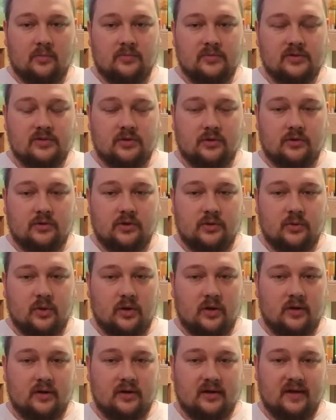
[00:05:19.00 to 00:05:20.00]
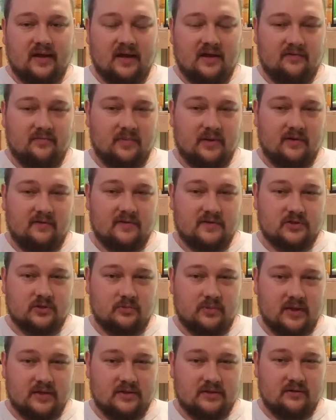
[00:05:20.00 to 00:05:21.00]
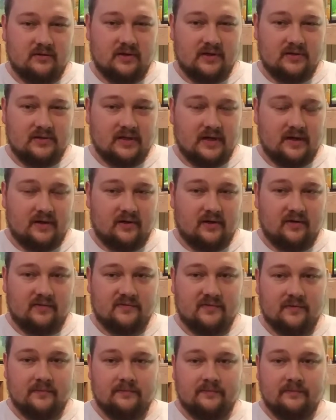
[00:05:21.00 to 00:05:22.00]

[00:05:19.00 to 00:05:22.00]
so you are going to have beneficial bacteria die off.